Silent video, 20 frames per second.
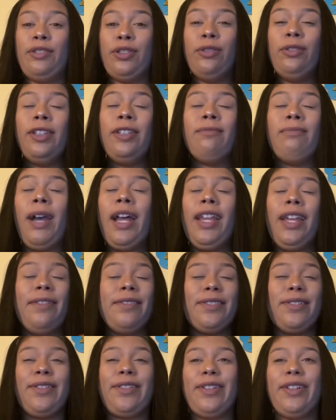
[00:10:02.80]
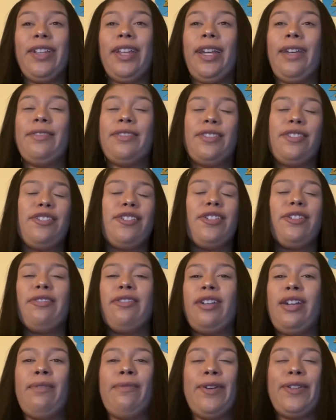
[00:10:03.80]
my lives to go to her lives to cheer her
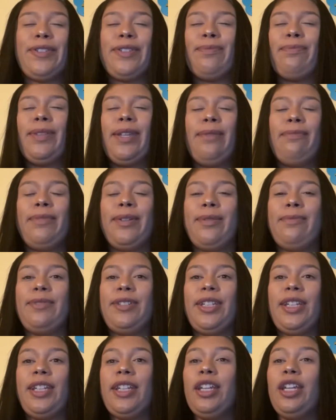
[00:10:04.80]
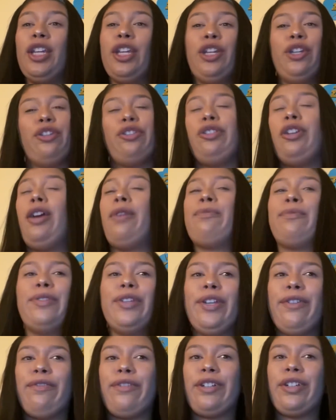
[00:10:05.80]
on while she's playing PUBG. You're out
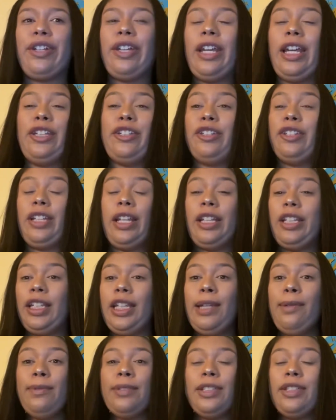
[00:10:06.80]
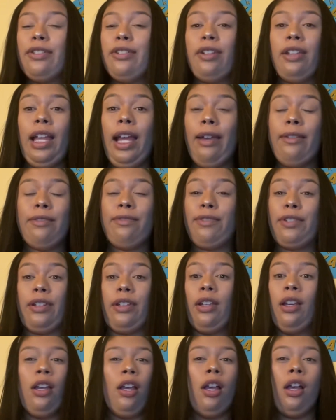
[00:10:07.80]
rooting for her, and he was in her lives for
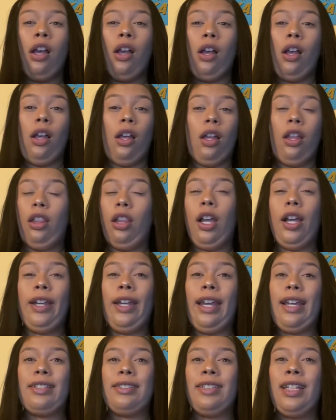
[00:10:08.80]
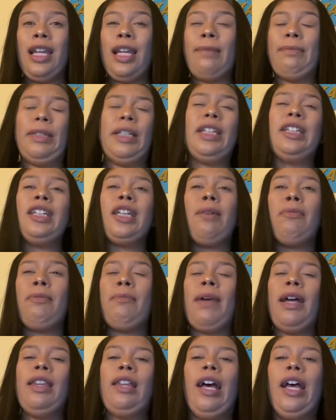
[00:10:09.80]
a long ass time. He'd come in
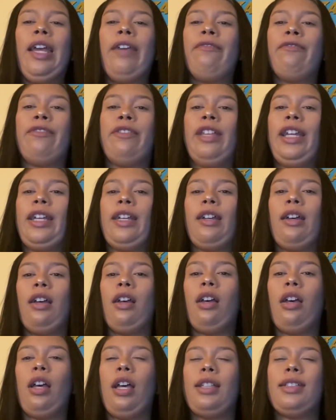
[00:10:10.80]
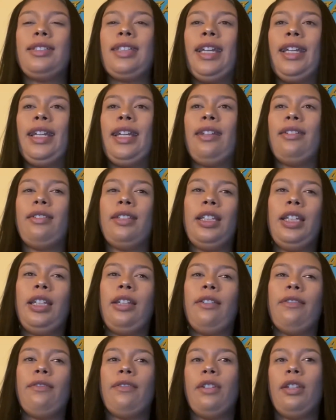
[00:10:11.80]
my life for like a second and
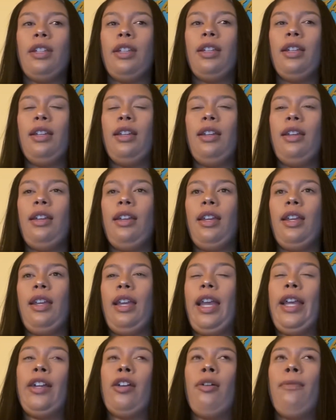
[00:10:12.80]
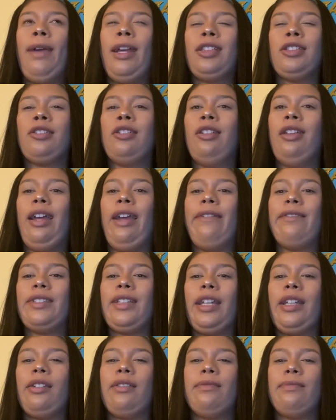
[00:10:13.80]
leave, and go back to her lives
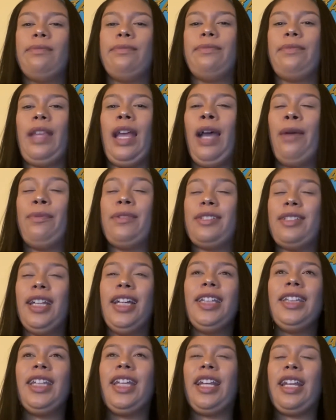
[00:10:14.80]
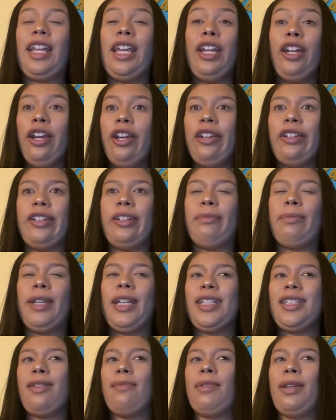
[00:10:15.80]
like I was nothing, and it hurt
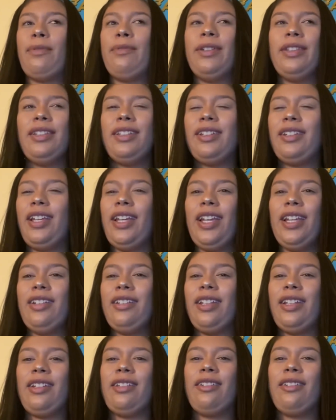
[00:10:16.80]
because I'm like, what the heck, like,